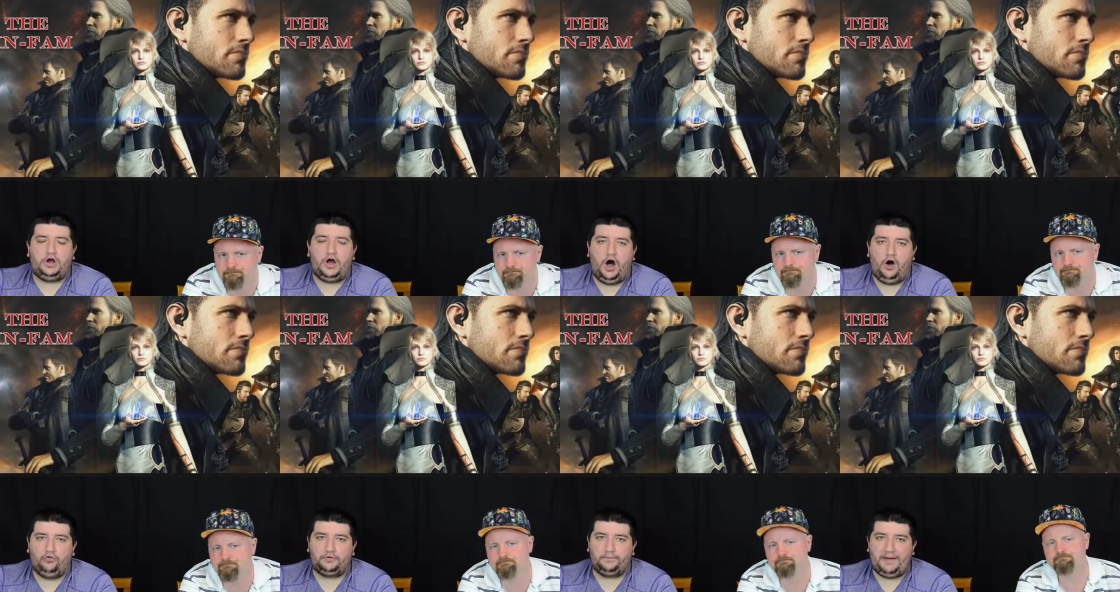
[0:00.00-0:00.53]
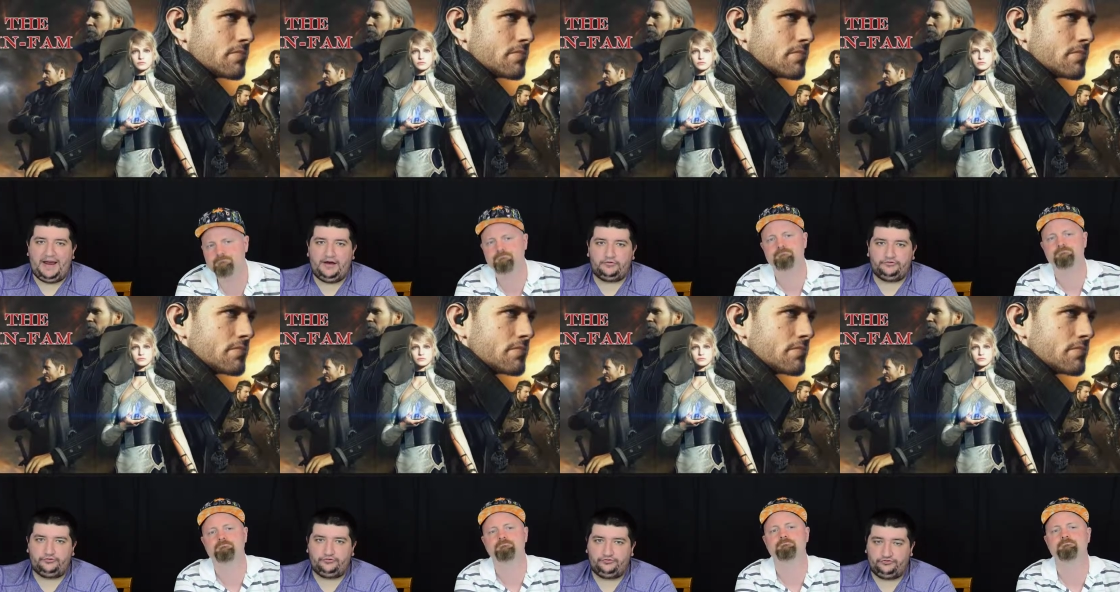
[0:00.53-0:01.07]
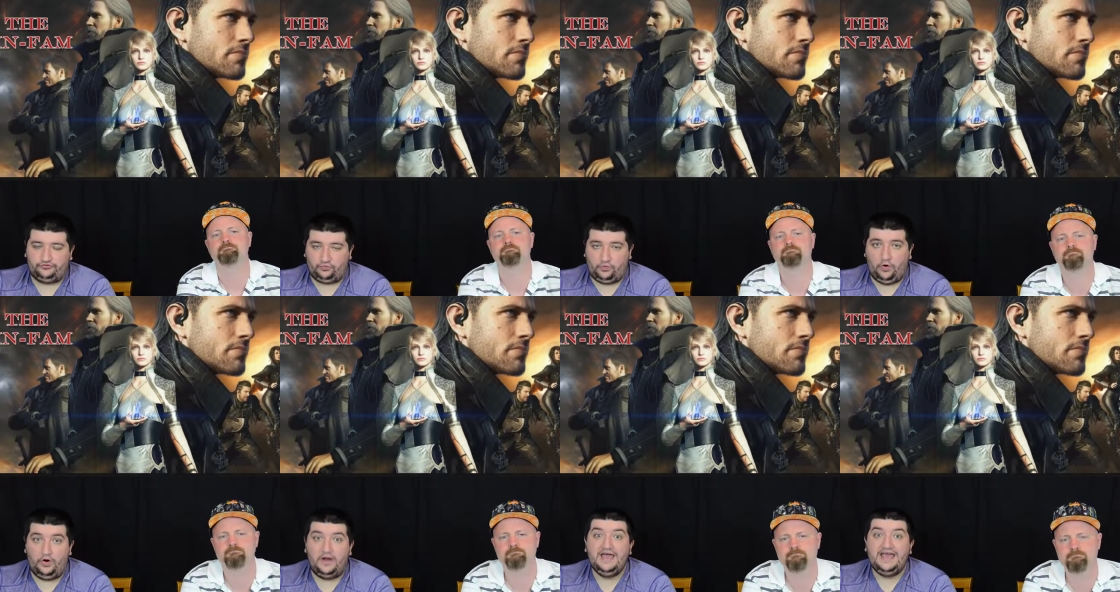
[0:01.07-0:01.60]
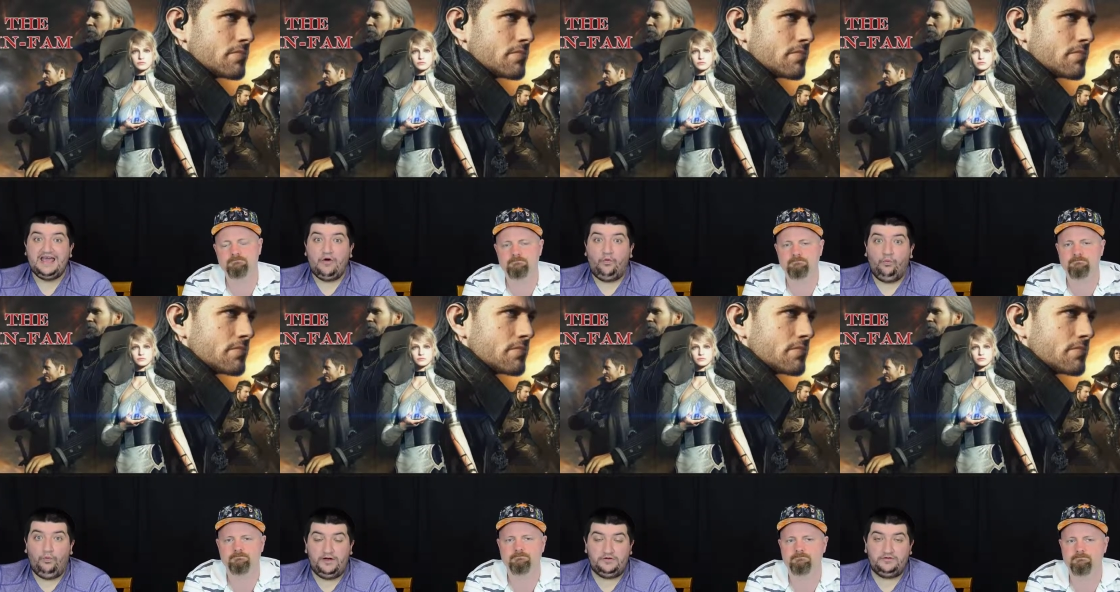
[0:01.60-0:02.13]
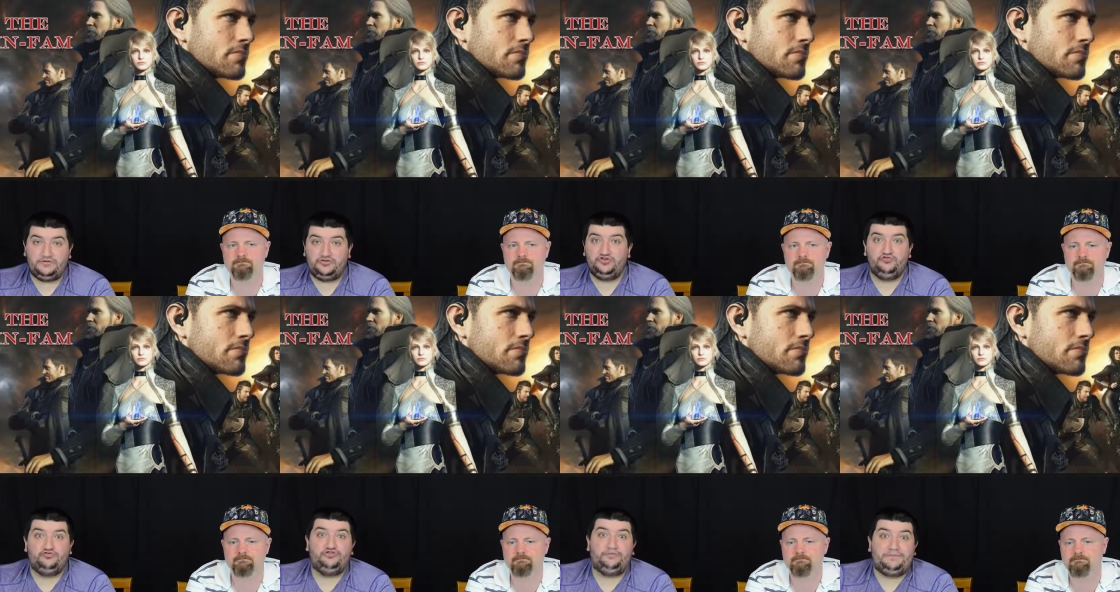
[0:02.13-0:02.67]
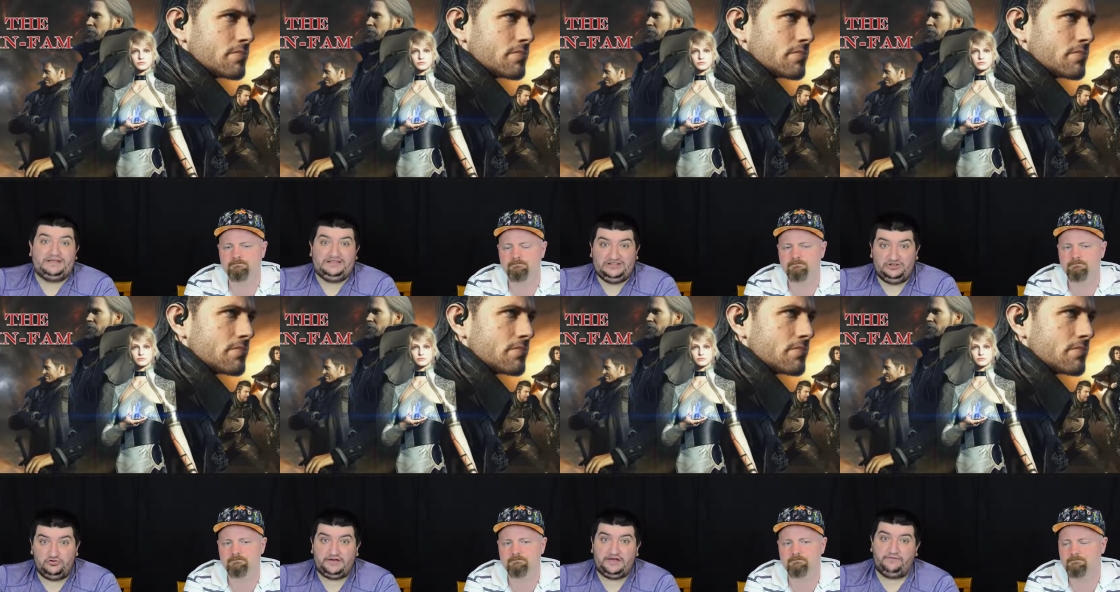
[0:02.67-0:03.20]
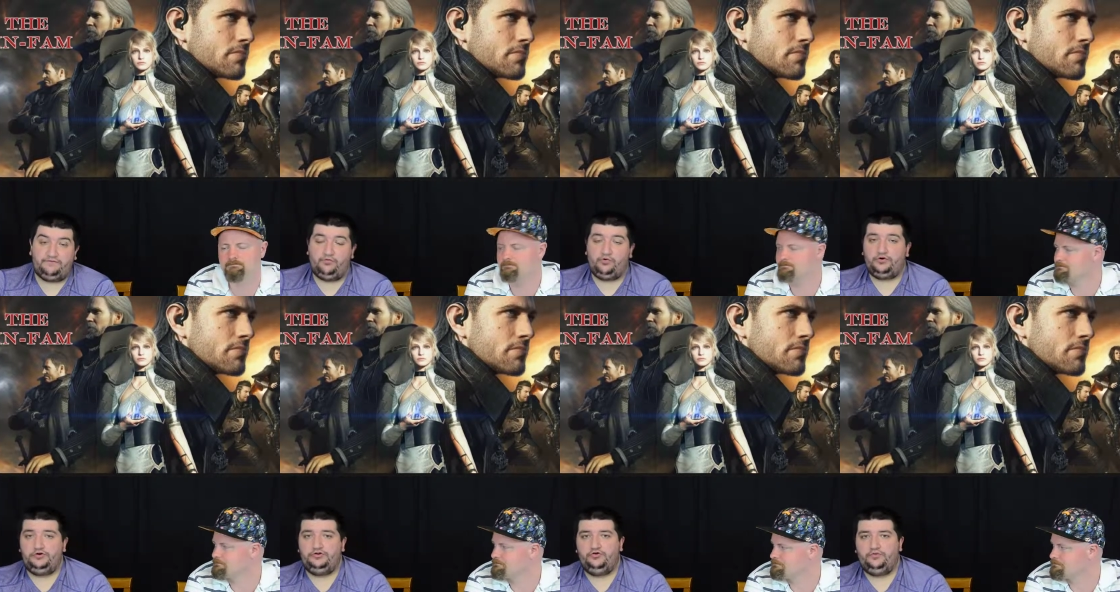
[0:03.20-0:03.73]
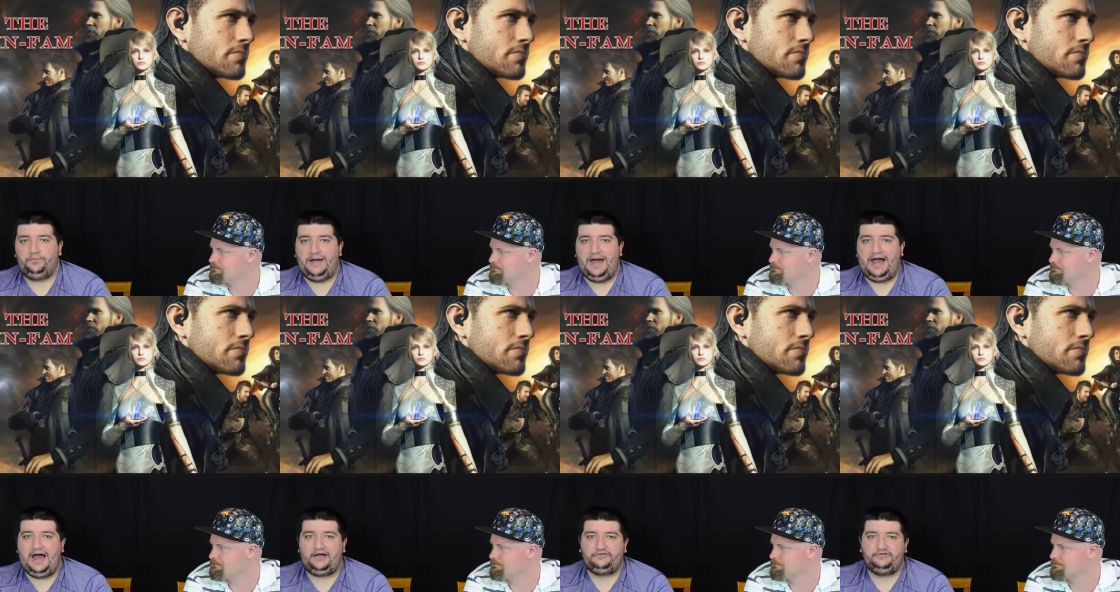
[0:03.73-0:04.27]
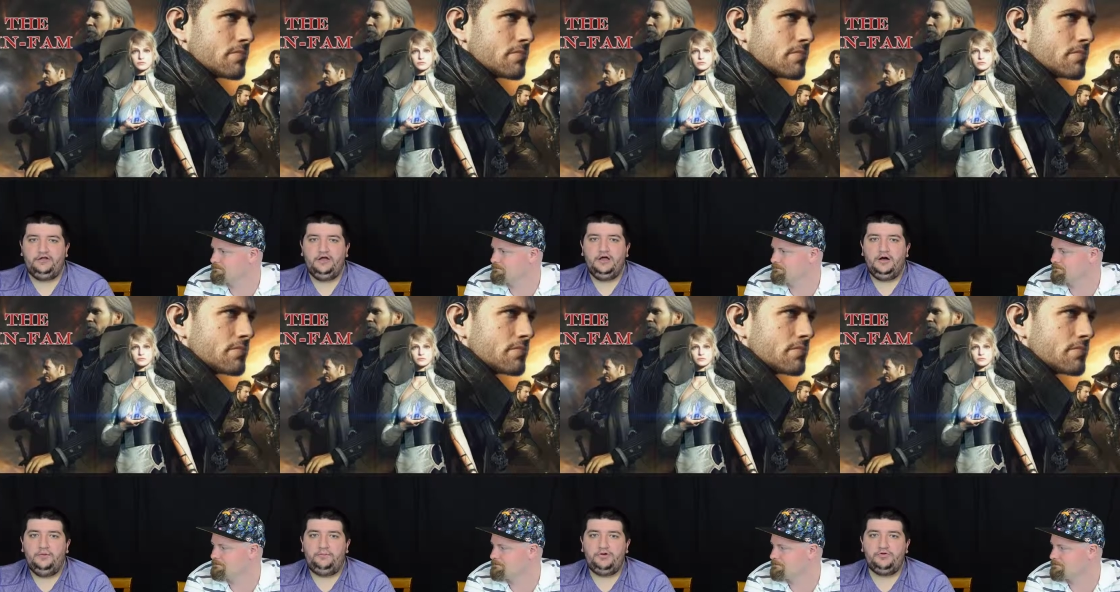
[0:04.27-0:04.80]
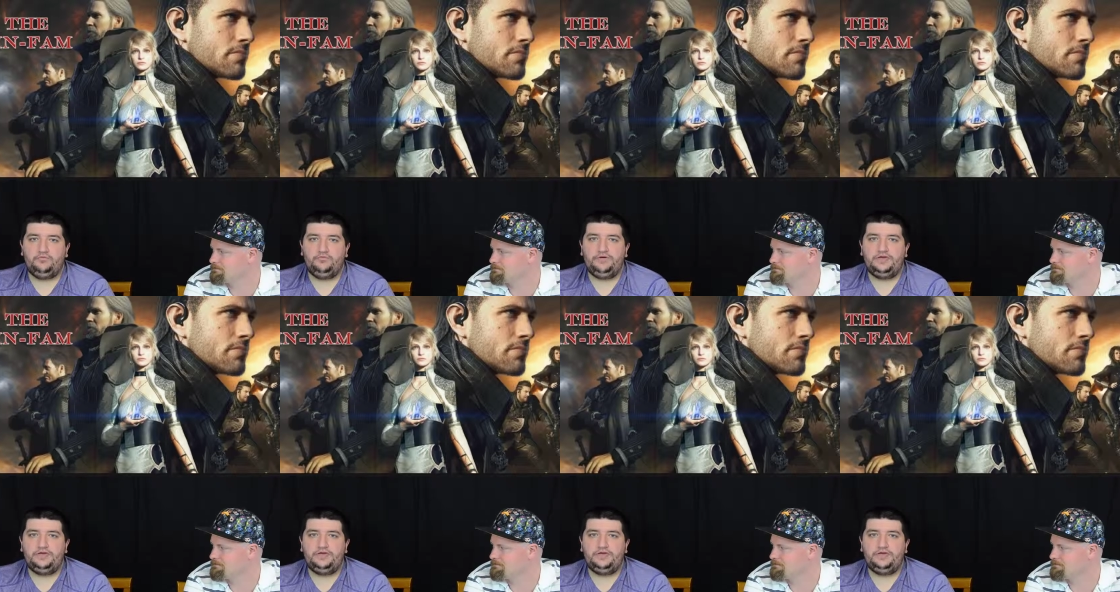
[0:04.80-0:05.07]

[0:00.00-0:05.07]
Speaker 1: color pairs are strong, what you should be looking for in your packs. But